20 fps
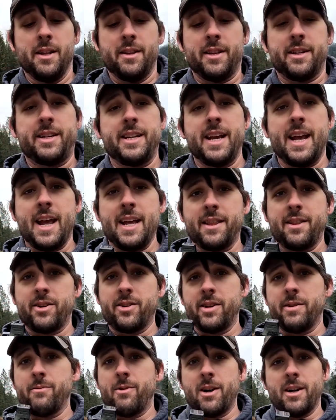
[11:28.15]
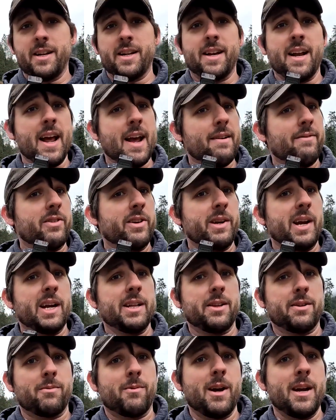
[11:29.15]
The TA31 in every
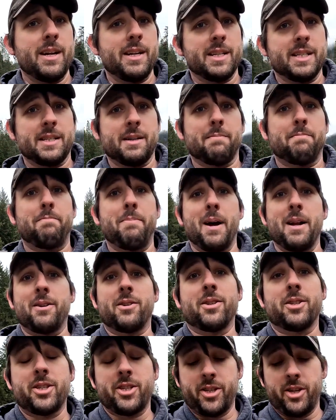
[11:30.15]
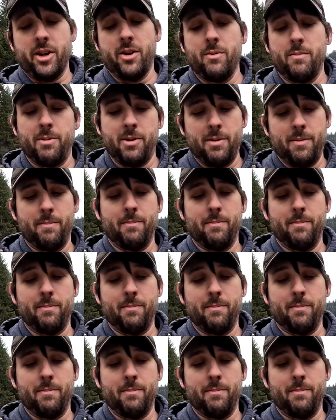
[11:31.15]
other way is a better scope,